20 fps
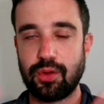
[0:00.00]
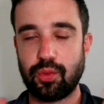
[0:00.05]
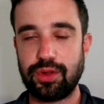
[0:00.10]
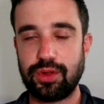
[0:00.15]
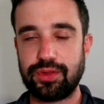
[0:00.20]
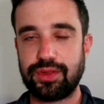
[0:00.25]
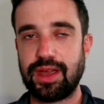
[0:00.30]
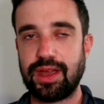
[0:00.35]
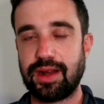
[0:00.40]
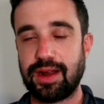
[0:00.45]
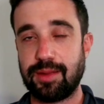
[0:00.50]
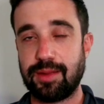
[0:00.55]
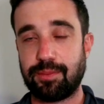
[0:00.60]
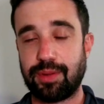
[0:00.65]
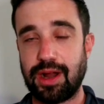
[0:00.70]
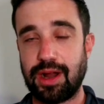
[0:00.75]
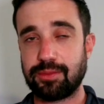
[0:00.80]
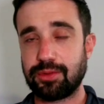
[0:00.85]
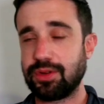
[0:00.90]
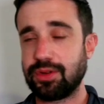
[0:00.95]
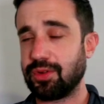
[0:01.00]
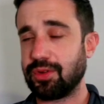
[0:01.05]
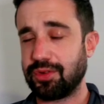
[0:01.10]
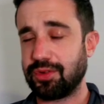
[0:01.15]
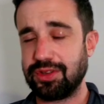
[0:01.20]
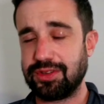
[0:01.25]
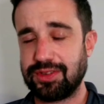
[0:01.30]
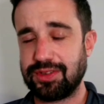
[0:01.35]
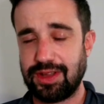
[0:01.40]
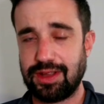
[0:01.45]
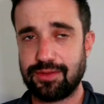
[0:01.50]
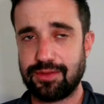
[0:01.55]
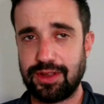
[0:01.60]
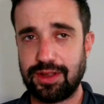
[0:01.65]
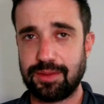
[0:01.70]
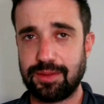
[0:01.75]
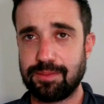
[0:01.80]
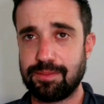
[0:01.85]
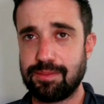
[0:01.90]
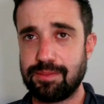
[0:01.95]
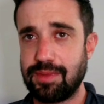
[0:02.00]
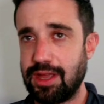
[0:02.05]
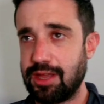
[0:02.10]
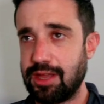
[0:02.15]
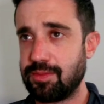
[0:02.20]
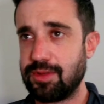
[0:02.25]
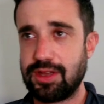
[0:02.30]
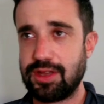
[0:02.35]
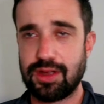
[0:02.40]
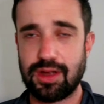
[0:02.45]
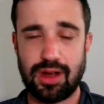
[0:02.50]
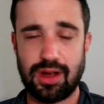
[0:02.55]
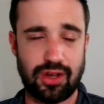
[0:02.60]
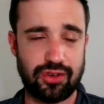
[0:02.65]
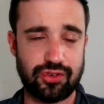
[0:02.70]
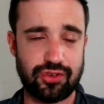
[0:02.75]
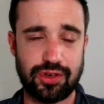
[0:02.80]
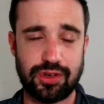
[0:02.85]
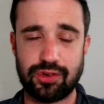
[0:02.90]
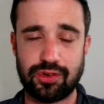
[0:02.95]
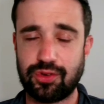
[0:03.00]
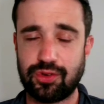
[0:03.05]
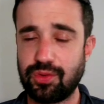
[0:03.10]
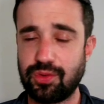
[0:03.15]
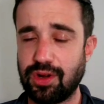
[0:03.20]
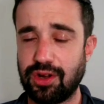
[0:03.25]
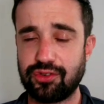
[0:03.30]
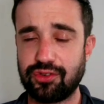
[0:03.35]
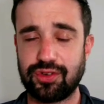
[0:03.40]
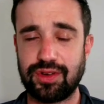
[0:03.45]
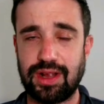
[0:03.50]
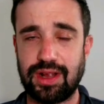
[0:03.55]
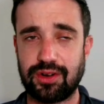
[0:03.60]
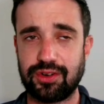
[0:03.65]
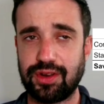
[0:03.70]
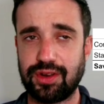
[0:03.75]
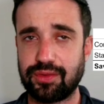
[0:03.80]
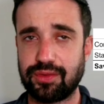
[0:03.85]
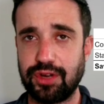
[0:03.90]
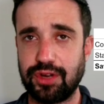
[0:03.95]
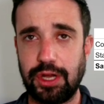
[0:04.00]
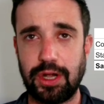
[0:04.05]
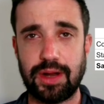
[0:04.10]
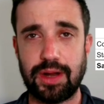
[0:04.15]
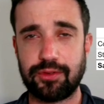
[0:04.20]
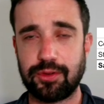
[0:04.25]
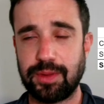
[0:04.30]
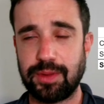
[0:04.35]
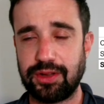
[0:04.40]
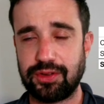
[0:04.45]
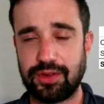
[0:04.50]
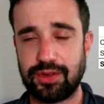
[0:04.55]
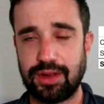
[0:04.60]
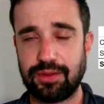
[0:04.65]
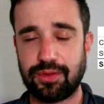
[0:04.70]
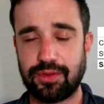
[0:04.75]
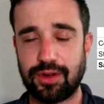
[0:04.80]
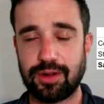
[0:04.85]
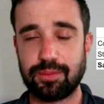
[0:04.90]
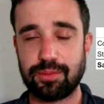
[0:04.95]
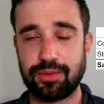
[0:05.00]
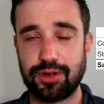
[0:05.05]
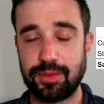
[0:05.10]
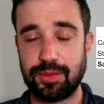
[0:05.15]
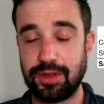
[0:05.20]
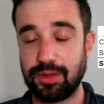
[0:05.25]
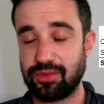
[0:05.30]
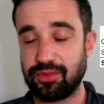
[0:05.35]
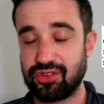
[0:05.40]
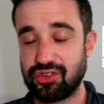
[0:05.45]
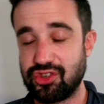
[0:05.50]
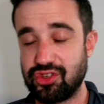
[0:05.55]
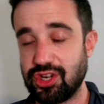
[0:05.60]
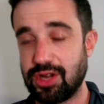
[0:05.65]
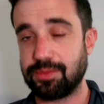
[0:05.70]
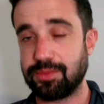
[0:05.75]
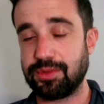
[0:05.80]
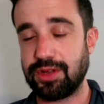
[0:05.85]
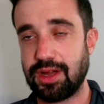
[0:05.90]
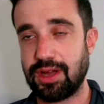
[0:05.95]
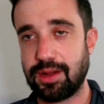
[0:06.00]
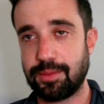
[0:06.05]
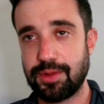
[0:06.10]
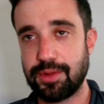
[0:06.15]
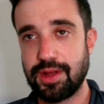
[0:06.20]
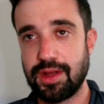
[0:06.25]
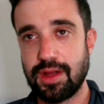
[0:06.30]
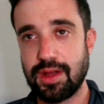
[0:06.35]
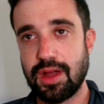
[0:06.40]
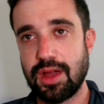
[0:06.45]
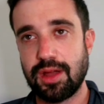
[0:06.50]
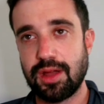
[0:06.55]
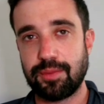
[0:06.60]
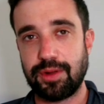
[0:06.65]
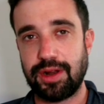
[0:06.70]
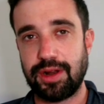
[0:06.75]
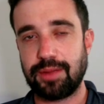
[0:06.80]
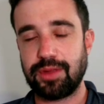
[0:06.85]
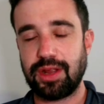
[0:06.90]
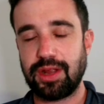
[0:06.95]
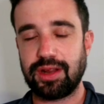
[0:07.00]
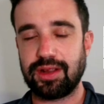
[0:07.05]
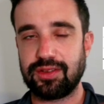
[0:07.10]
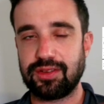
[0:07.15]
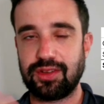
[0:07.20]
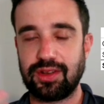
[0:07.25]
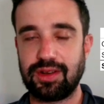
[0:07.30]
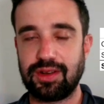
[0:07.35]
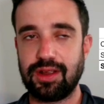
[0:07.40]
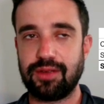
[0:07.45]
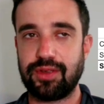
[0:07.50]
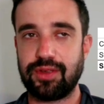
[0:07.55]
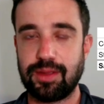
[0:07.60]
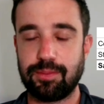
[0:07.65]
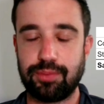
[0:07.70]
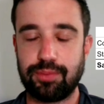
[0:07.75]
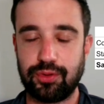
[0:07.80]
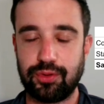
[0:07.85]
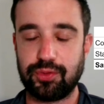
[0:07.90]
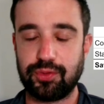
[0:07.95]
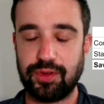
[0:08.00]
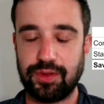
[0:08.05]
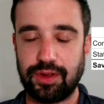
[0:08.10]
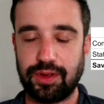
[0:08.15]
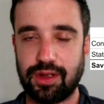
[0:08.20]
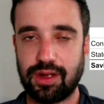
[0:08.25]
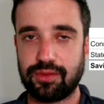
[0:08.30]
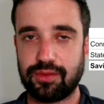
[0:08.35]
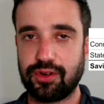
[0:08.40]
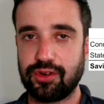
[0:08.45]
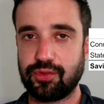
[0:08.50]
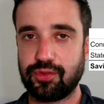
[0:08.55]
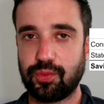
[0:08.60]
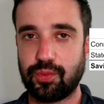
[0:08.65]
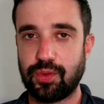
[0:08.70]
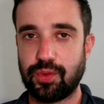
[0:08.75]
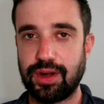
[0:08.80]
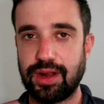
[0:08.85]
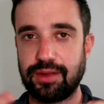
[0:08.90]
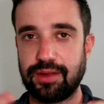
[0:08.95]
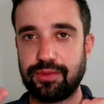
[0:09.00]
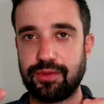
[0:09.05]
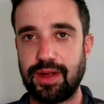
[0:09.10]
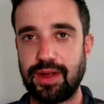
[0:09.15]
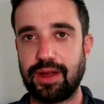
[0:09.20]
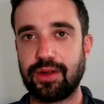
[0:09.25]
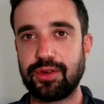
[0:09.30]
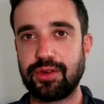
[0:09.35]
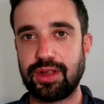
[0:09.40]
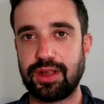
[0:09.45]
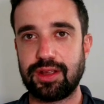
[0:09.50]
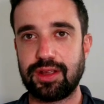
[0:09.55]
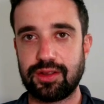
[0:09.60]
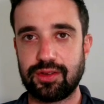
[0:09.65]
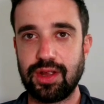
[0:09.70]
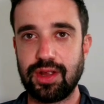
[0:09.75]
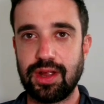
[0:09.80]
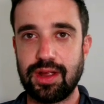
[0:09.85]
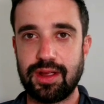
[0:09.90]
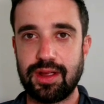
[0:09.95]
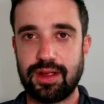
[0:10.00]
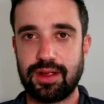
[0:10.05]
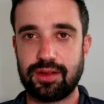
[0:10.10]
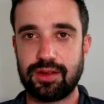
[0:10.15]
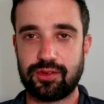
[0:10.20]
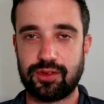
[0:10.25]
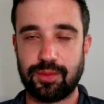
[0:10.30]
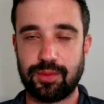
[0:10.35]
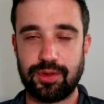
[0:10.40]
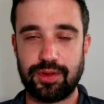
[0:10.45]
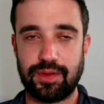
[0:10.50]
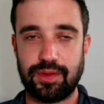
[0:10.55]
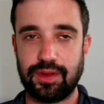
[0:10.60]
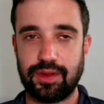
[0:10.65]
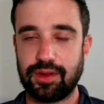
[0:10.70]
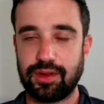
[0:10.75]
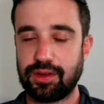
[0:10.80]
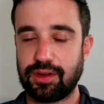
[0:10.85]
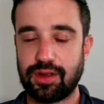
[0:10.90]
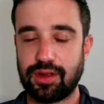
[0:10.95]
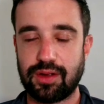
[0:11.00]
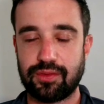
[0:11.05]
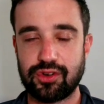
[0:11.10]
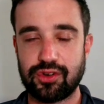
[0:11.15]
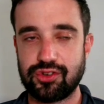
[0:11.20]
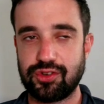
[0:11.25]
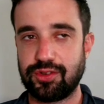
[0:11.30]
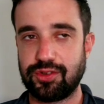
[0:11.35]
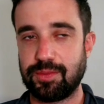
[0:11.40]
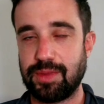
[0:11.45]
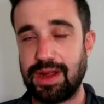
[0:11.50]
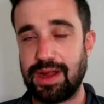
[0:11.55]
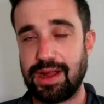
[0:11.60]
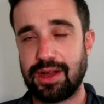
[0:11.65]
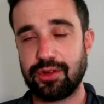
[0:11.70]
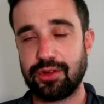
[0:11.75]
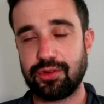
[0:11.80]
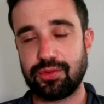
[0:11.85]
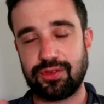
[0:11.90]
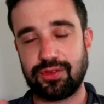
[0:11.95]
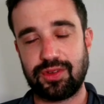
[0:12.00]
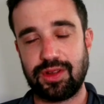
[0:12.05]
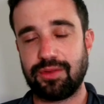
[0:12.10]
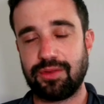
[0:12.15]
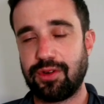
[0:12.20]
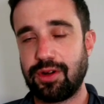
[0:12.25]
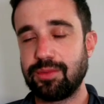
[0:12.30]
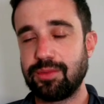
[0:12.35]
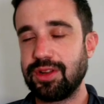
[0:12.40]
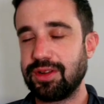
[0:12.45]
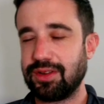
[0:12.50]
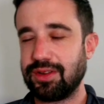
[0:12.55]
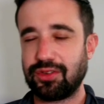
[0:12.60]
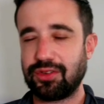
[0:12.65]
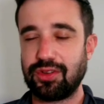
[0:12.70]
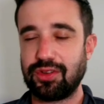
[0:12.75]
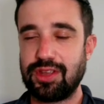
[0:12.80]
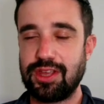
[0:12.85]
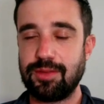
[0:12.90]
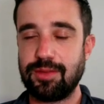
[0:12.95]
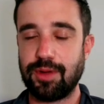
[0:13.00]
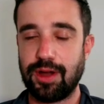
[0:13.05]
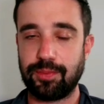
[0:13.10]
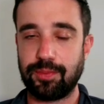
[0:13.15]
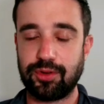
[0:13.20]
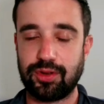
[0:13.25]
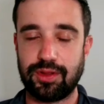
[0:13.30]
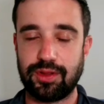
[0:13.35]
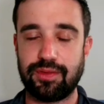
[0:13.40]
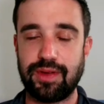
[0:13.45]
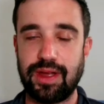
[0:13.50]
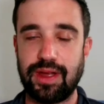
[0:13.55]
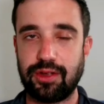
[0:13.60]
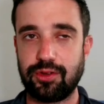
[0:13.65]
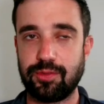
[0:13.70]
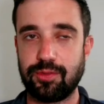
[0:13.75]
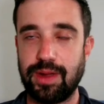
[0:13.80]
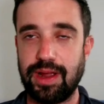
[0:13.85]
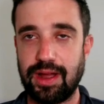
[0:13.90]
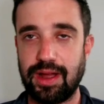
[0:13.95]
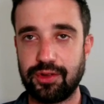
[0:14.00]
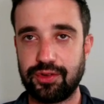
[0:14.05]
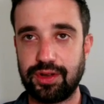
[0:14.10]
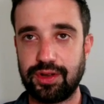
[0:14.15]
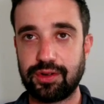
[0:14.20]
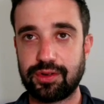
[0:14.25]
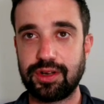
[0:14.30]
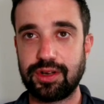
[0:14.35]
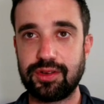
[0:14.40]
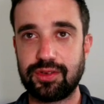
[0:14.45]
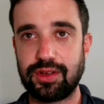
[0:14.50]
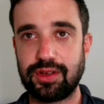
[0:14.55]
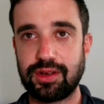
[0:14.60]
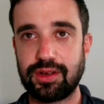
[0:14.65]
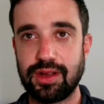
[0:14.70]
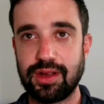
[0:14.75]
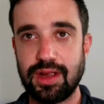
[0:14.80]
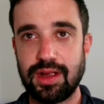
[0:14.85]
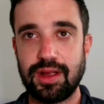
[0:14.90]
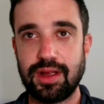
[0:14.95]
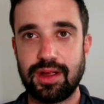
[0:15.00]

With that, I'm probably only saving maybe $100 or $200 every year after my State Farm premiums jumped up, but I'm getting a significant boost in the coverage. What I found is some of the coverages in my house with State Farm didn't necessarily keep up to the value of my house increasing.